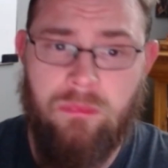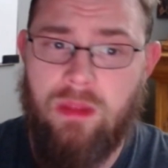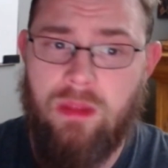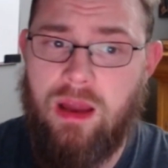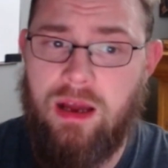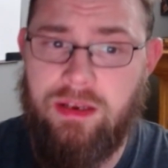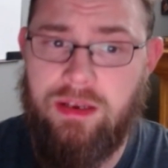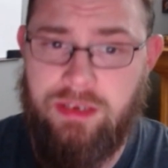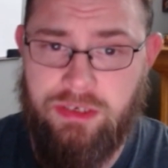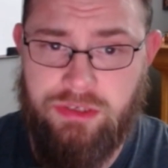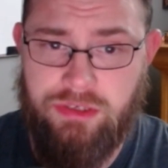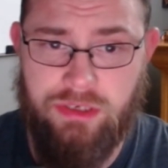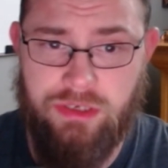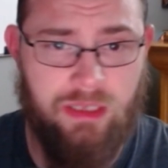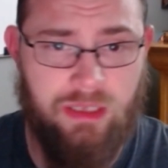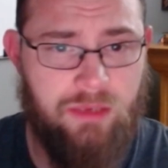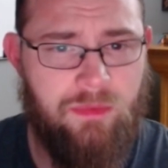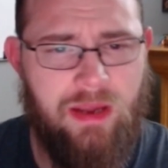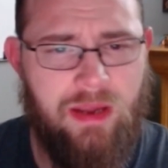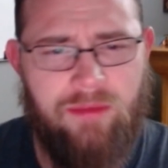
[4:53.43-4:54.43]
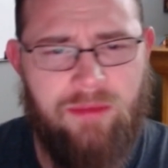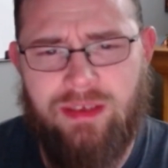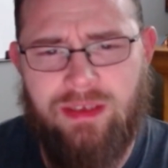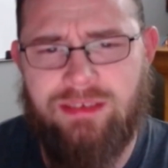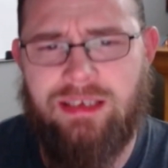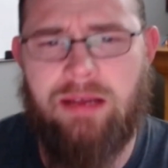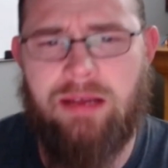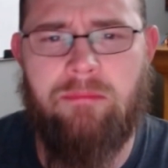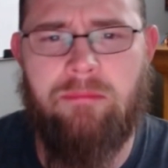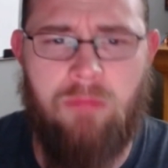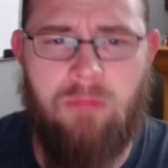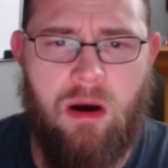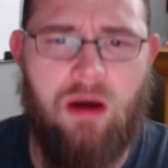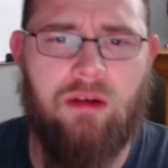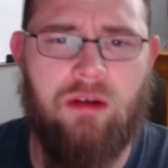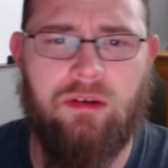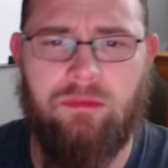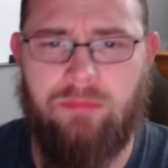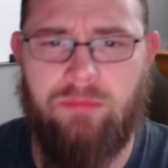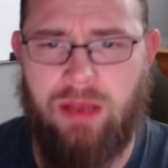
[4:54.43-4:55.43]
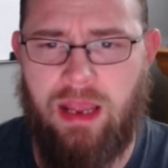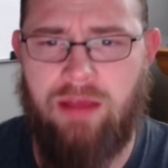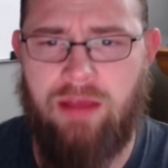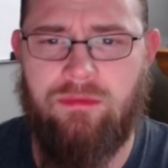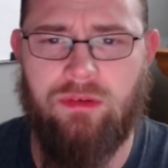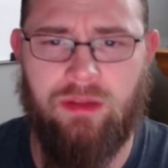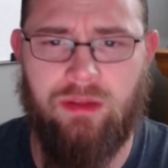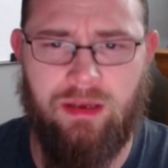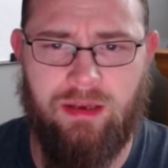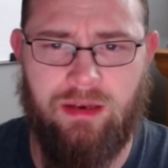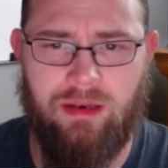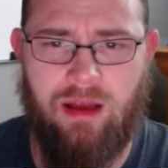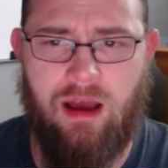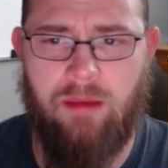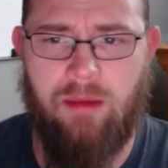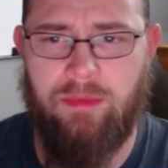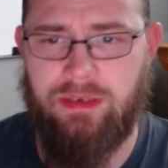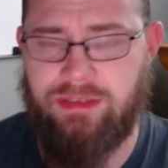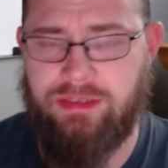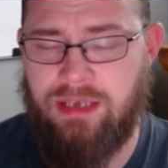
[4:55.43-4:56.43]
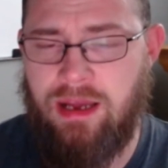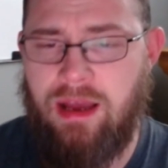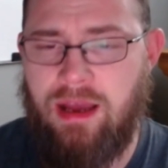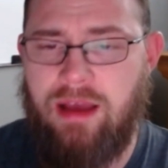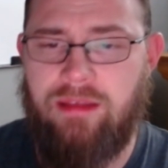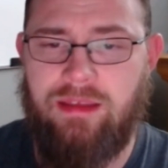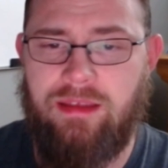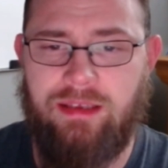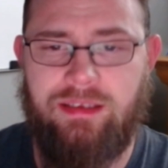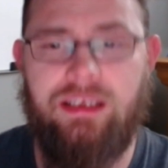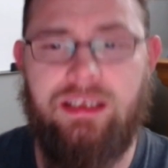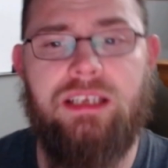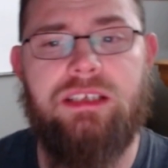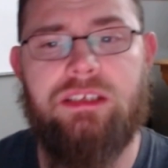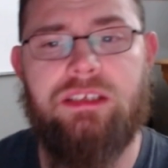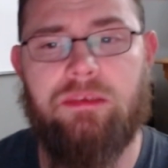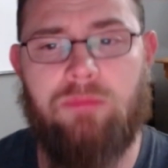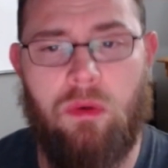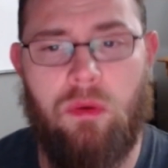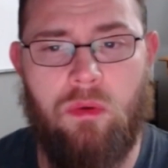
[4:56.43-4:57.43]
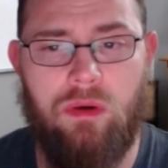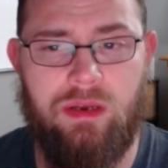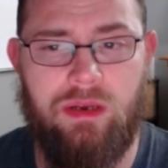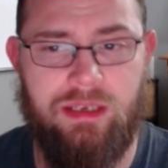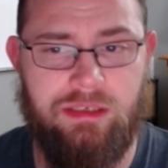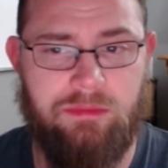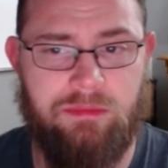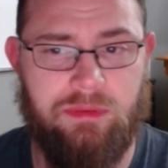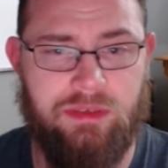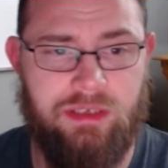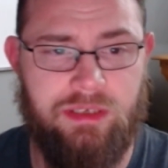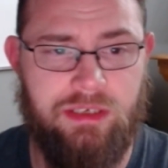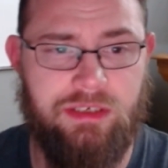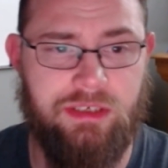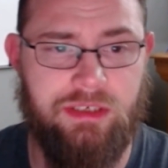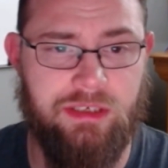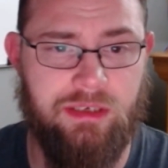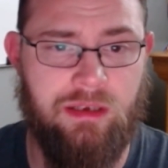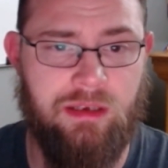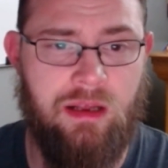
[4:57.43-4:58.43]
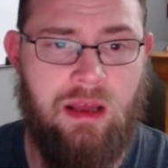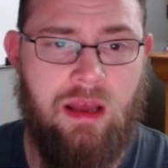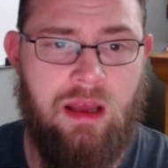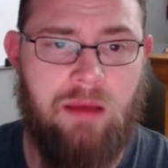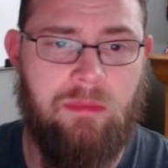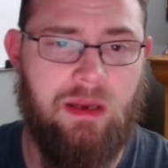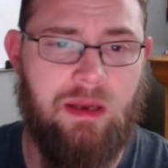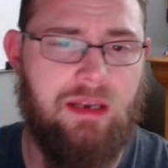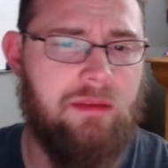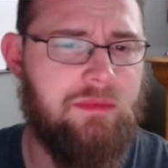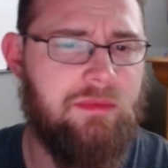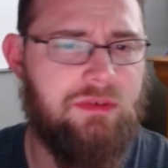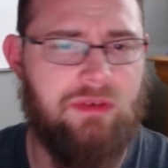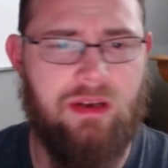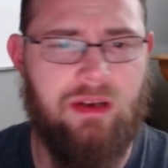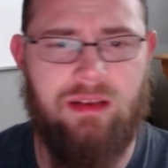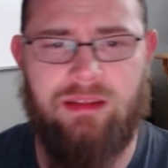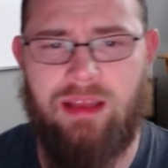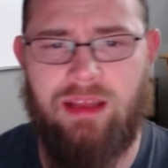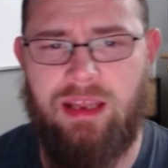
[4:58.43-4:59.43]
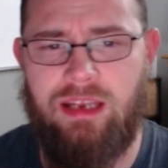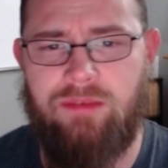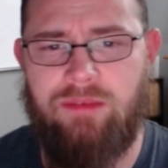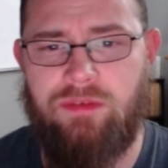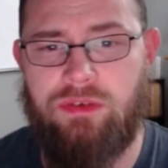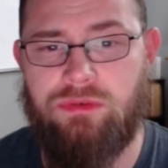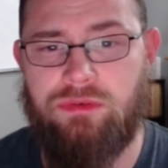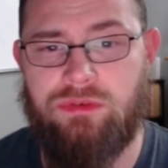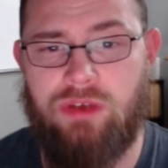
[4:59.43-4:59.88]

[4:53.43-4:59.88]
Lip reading: Additionally, we have things like modern behavioral economics that tend to support his position by demonstrating that individuals